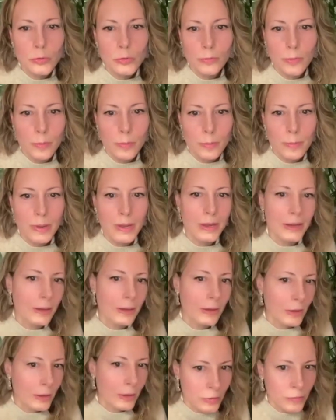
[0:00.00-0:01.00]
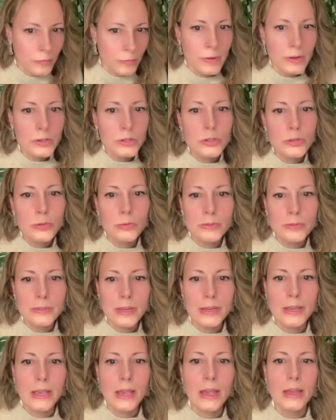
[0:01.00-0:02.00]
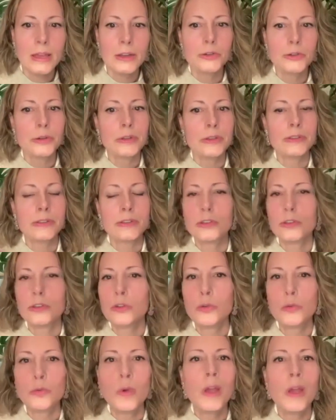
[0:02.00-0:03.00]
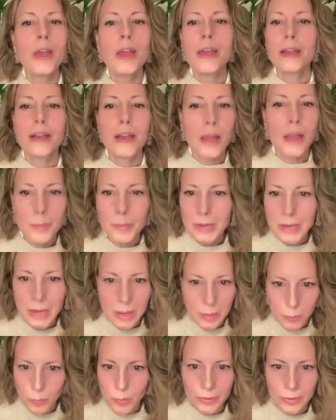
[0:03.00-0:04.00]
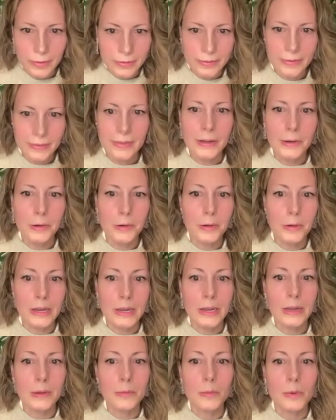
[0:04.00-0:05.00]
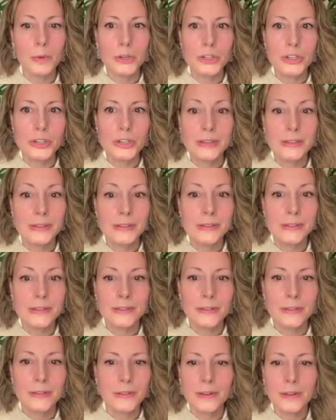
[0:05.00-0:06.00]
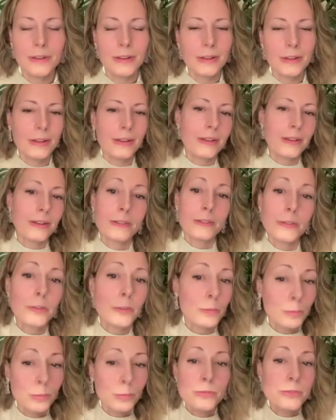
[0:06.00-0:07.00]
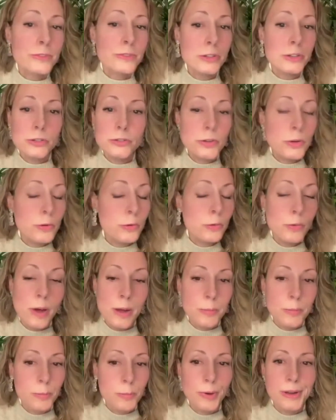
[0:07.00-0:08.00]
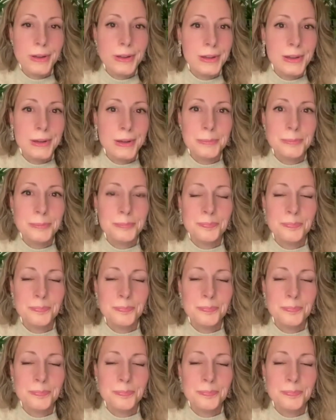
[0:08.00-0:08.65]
you from being a conventional psychiatrist to coming up with this theory, which is so groundbreaking?